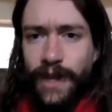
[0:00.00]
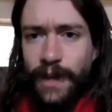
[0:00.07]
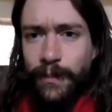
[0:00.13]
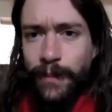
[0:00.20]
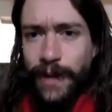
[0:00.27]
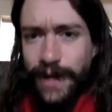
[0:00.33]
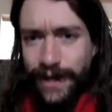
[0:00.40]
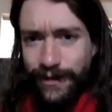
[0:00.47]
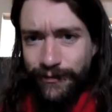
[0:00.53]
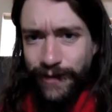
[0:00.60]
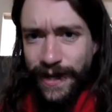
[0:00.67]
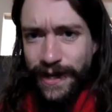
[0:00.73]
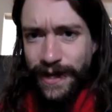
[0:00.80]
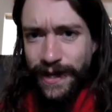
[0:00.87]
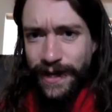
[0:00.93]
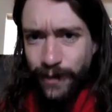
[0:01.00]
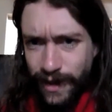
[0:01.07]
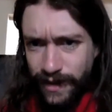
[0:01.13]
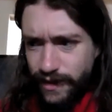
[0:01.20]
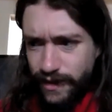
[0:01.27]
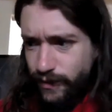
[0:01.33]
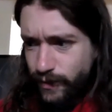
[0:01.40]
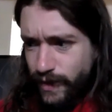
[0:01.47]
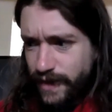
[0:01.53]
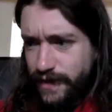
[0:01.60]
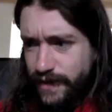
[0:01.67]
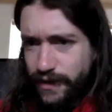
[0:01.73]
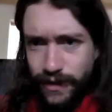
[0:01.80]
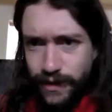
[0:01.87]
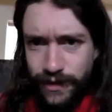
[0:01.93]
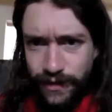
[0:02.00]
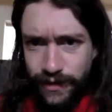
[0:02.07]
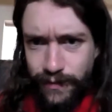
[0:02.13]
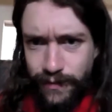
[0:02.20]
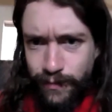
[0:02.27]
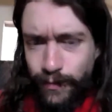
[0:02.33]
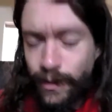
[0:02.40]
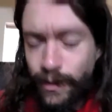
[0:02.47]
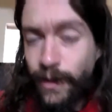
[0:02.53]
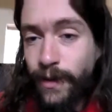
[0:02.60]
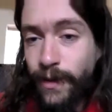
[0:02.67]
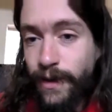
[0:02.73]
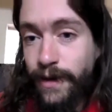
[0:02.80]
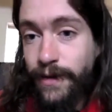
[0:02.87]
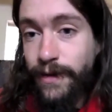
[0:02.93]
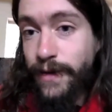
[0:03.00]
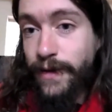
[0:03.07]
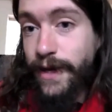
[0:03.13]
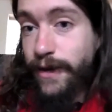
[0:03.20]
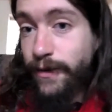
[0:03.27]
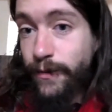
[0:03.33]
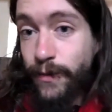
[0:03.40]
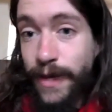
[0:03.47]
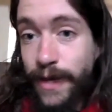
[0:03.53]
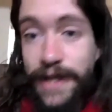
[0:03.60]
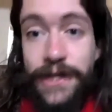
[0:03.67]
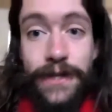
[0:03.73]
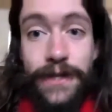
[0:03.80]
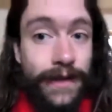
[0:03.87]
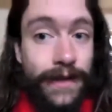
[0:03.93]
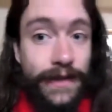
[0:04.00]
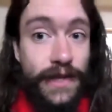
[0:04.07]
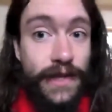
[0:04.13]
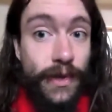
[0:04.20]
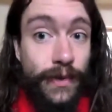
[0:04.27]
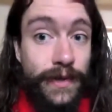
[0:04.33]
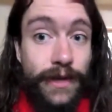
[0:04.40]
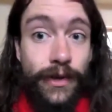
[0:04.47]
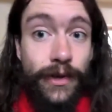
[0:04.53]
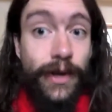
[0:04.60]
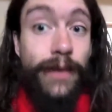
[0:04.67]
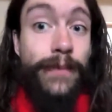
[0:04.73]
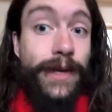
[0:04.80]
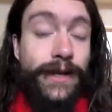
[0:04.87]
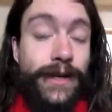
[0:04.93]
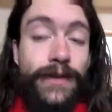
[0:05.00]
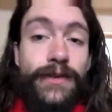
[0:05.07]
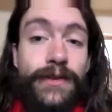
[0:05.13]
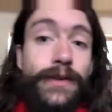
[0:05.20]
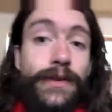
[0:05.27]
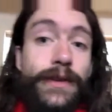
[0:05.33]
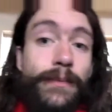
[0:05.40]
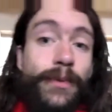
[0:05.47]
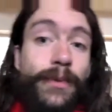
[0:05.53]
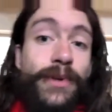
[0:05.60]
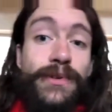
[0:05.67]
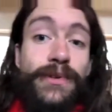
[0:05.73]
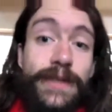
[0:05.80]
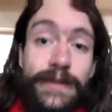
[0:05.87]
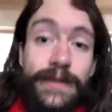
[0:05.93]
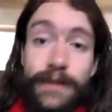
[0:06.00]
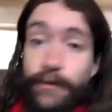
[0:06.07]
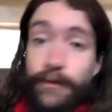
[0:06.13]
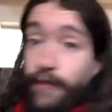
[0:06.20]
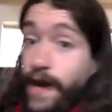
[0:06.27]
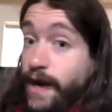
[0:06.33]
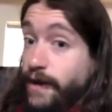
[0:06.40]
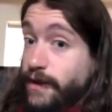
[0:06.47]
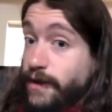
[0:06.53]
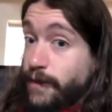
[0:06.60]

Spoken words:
But I invite you all to research more that reishi is not the only herb that can produce this effect.